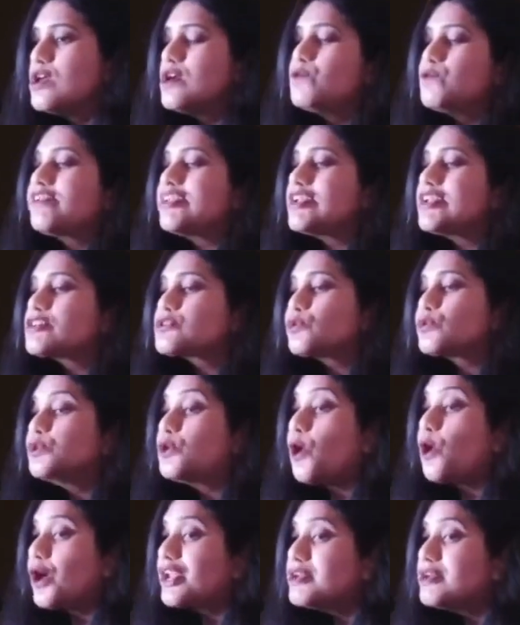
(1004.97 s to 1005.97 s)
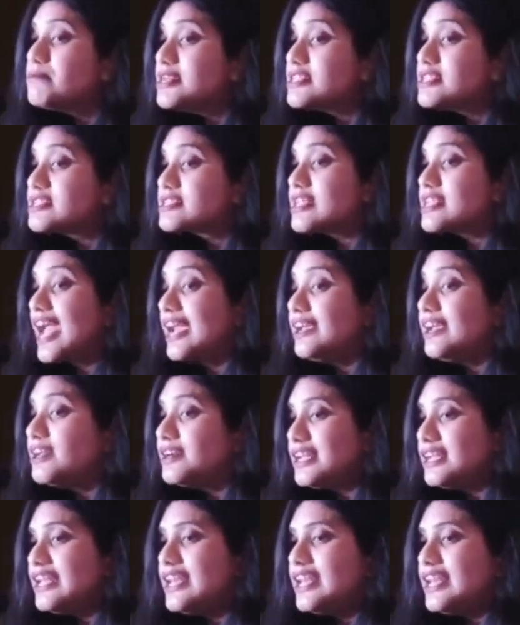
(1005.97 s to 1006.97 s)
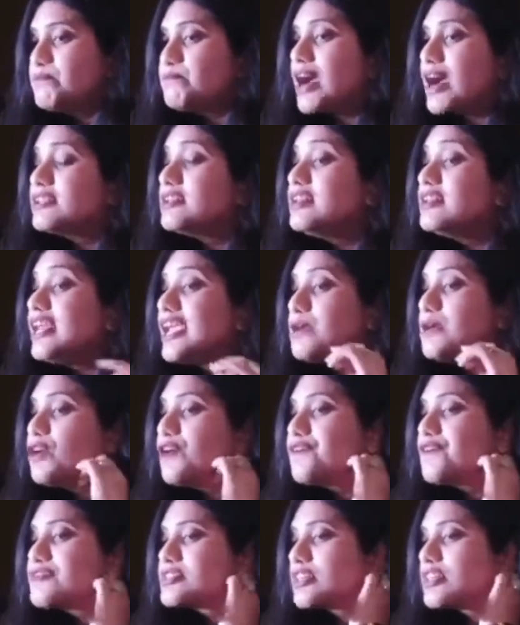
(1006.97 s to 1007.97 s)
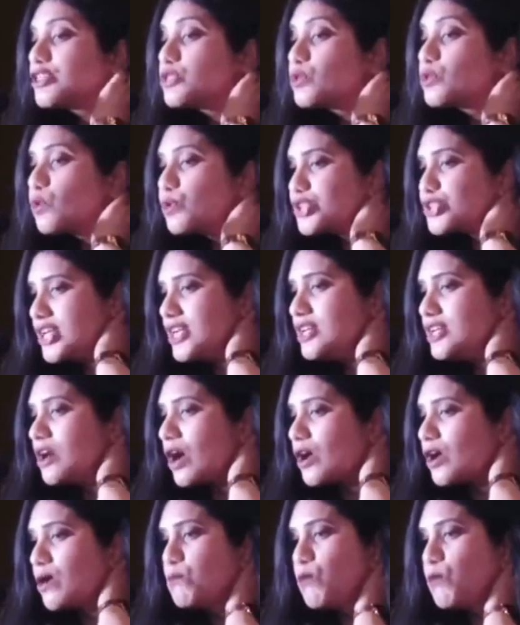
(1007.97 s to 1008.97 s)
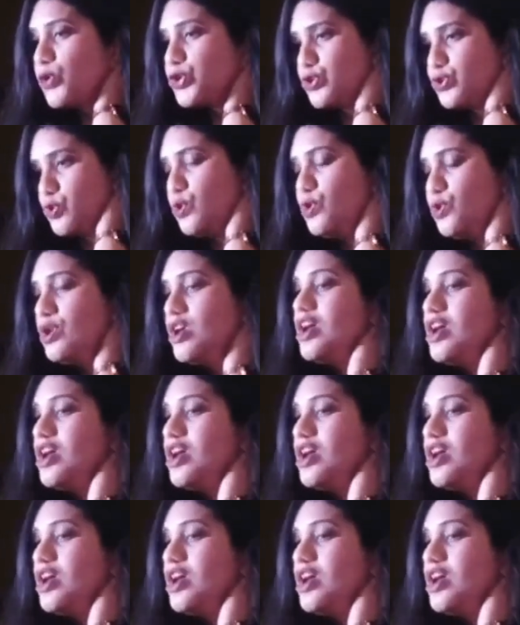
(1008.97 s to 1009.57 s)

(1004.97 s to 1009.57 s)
when a pseudonymous entity by the name of Satoshi Nakamoto